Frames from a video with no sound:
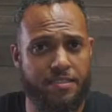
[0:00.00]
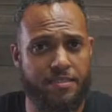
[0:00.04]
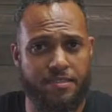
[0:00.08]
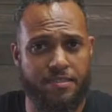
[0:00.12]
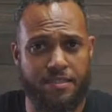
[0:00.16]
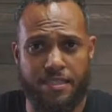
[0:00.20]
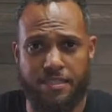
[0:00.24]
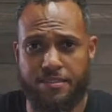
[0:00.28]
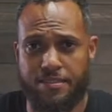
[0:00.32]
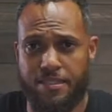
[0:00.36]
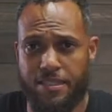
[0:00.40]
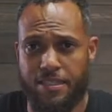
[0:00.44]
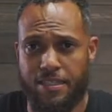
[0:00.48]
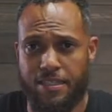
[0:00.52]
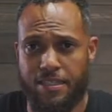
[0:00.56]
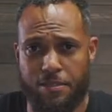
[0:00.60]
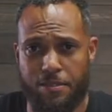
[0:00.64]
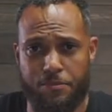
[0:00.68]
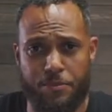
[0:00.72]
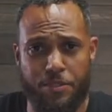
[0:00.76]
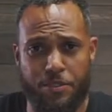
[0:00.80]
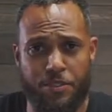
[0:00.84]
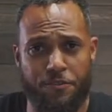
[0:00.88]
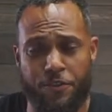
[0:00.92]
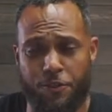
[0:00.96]
not going to be a
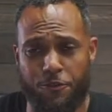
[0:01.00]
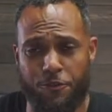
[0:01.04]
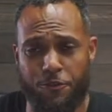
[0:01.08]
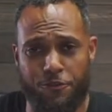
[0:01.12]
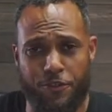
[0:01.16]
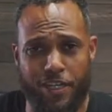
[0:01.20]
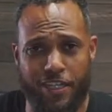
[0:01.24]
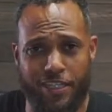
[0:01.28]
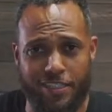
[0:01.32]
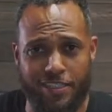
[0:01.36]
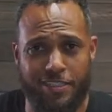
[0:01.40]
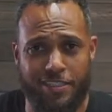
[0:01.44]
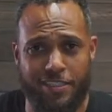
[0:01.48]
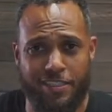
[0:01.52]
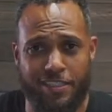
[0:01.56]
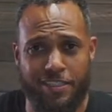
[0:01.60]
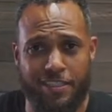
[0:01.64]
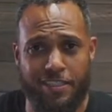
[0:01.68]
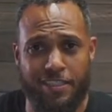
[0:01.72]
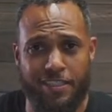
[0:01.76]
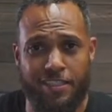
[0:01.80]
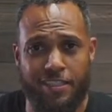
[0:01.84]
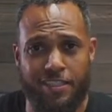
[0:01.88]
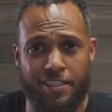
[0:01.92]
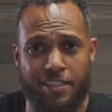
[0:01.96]
fair fight.
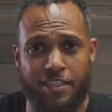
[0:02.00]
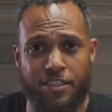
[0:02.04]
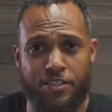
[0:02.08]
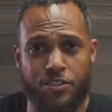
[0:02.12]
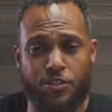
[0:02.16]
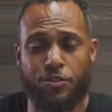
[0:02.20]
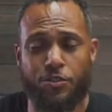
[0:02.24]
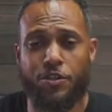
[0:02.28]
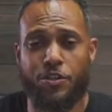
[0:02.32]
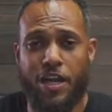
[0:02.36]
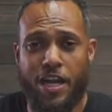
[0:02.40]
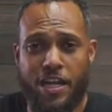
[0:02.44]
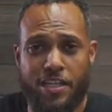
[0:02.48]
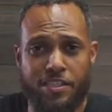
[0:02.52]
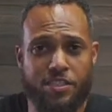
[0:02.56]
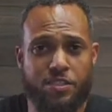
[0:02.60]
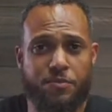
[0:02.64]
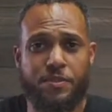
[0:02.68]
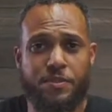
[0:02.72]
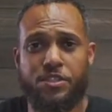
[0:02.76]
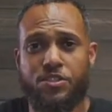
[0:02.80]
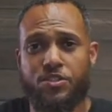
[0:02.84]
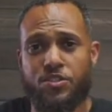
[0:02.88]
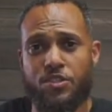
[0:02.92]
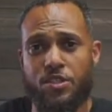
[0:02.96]
So there has to
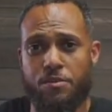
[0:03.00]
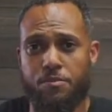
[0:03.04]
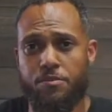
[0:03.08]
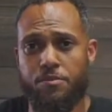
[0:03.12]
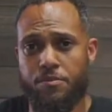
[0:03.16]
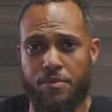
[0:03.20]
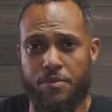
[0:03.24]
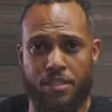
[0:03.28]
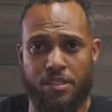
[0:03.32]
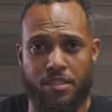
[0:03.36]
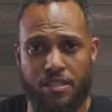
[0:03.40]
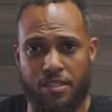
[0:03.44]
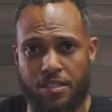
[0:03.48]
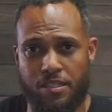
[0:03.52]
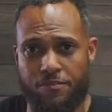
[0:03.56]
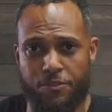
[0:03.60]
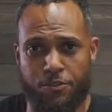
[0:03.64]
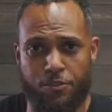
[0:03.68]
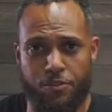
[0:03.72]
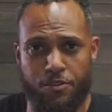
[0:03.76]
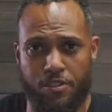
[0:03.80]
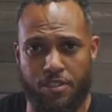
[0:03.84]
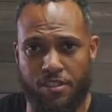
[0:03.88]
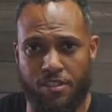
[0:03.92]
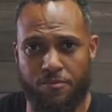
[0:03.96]
be some
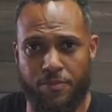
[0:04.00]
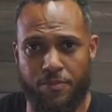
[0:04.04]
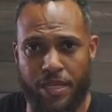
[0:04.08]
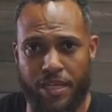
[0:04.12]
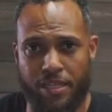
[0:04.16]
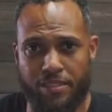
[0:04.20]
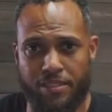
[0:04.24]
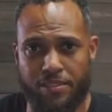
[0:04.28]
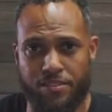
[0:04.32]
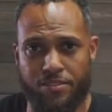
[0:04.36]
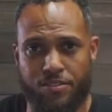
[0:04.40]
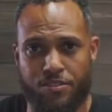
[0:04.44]
level of balance.